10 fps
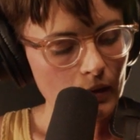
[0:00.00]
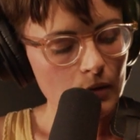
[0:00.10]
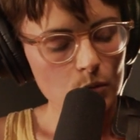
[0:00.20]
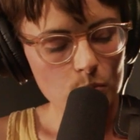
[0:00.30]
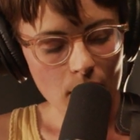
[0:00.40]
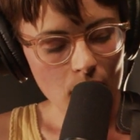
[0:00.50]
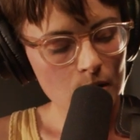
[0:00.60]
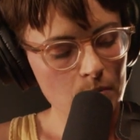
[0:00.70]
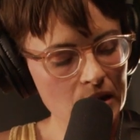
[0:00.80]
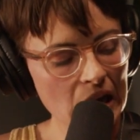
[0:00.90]
Well,
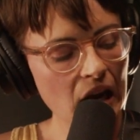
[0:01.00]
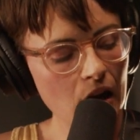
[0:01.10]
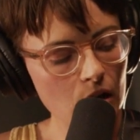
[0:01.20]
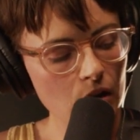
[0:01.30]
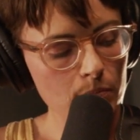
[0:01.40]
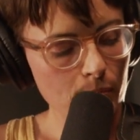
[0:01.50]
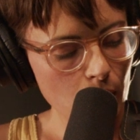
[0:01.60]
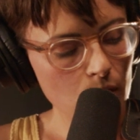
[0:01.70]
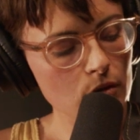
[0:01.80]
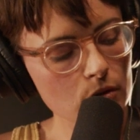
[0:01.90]
baby, I
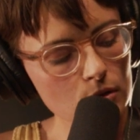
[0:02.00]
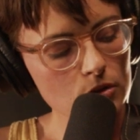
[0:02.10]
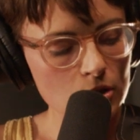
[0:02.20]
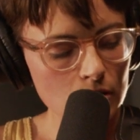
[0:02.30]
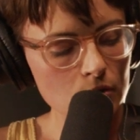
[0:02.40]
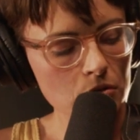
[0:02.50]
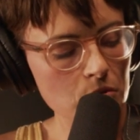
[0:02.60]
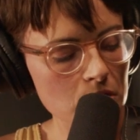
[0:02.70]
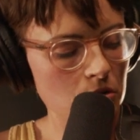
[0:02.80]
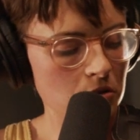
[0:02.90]
bought you
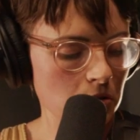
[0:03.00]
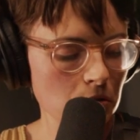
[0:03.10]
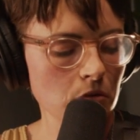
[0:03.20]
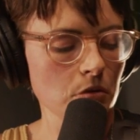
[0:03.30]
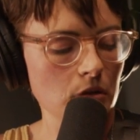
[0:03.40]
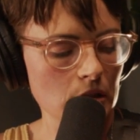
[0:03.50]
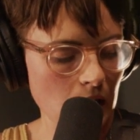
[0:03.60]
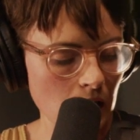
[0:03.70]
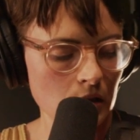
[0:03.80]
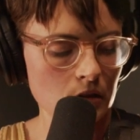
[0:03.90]
a
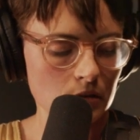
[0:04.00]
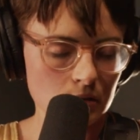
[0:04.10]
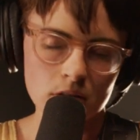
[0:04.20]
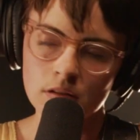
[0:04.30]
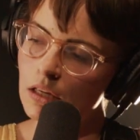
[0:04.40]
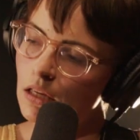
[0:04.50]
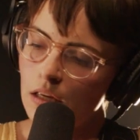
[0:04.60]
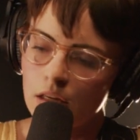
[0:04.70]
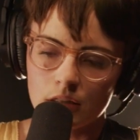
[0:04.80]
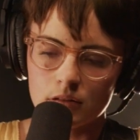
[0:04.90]
suitcase.
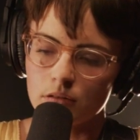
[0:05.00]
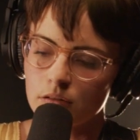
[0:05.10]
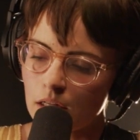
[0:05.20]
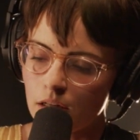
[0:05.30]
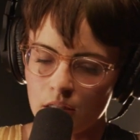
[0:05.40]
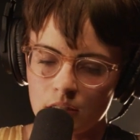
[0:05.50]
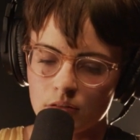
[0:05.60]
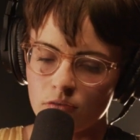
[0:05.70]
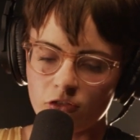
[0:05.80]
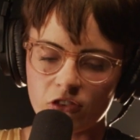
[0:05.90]
You can
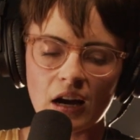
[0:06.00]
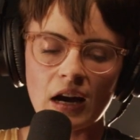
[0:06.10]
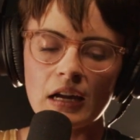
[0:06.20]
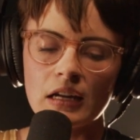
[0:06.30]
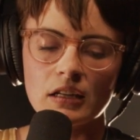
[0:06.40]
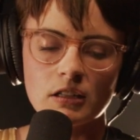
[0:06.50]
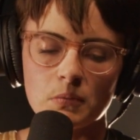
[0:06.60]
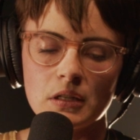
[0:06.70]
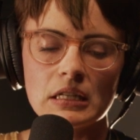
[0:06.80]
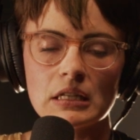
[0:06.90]
invite
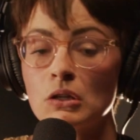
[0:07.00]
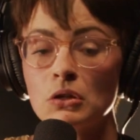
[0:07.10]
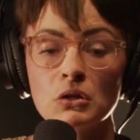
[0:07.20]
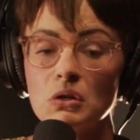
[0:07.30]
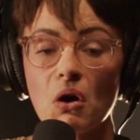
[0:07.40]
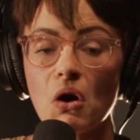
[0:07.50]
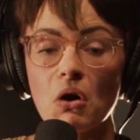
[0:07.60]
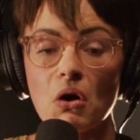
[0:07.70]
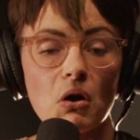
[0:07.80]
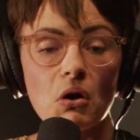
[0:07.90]
me to
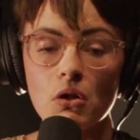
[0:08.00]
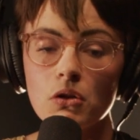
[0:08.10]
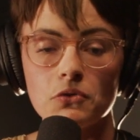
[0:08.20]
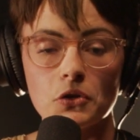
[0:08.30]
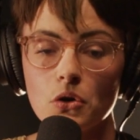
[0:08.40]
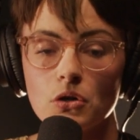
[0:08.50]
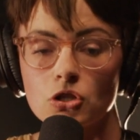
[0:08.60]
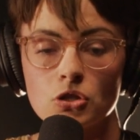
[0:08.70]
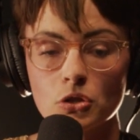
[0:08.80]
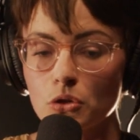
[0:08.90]
all of your
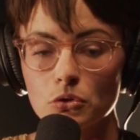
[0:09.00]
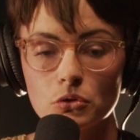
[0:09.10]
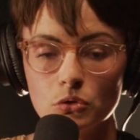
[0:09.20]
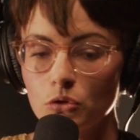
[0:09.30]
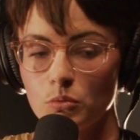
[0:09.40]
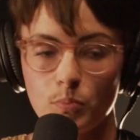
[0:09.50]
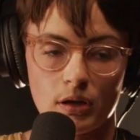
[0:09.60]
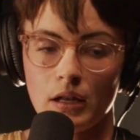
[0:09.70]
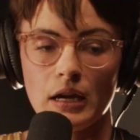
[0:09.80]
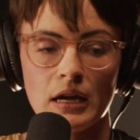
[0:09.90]
school
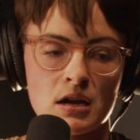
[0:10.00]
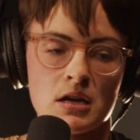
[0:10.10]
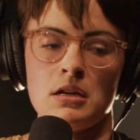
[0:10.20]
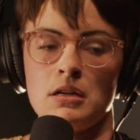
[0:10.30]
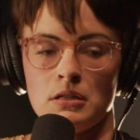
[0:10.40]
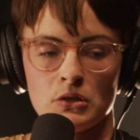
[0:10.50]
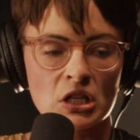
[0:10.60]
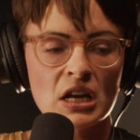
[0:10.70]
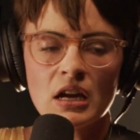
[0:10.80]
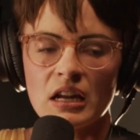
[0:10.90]
plays, and